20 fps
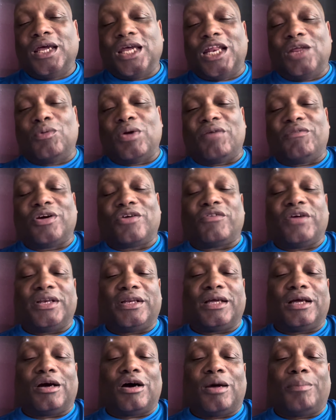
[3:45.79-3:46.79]
Anyway, have a great
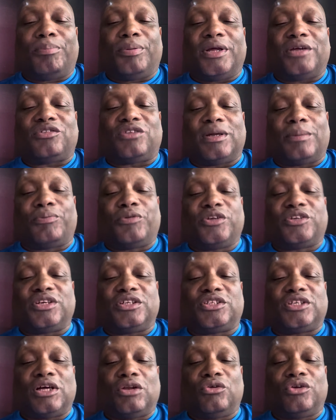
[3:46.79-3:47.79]
day. God bless, and I
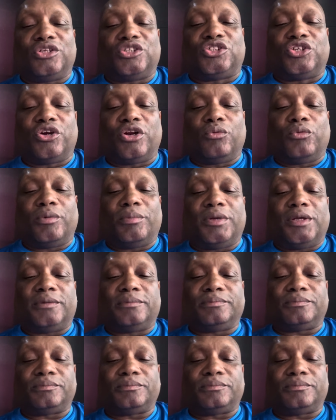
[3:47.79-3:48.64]
appreciate y'all on this journey with me.